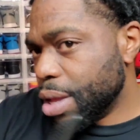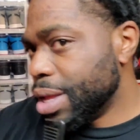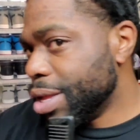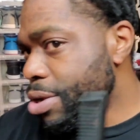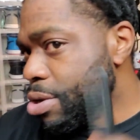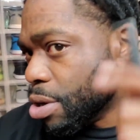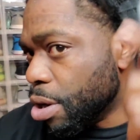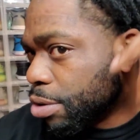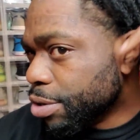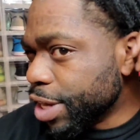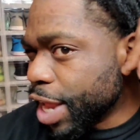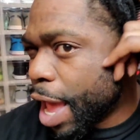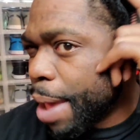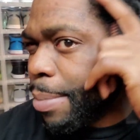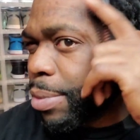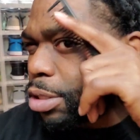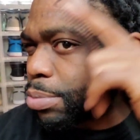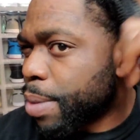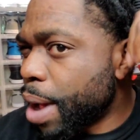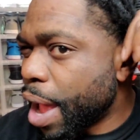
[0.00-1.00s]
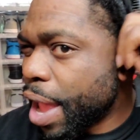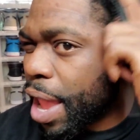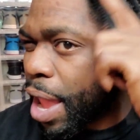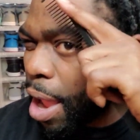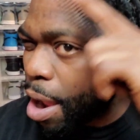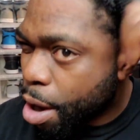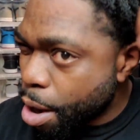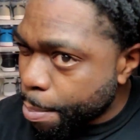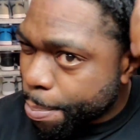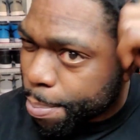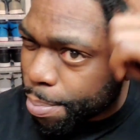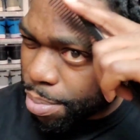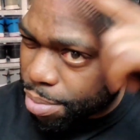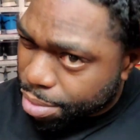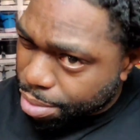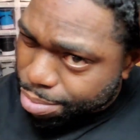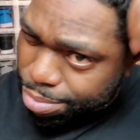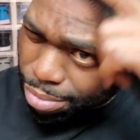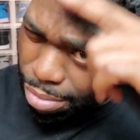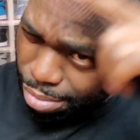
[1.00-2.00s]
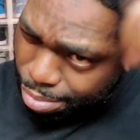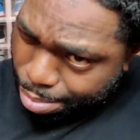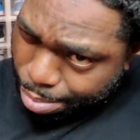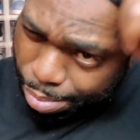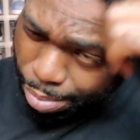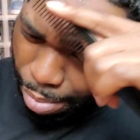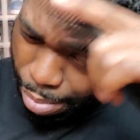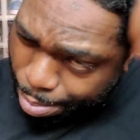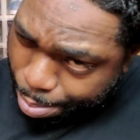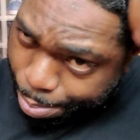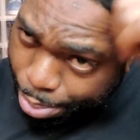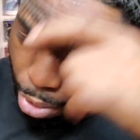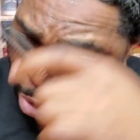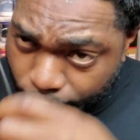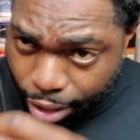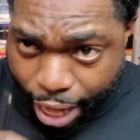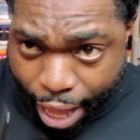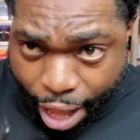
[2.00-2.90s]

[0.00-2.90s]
you know, damage my hair, pull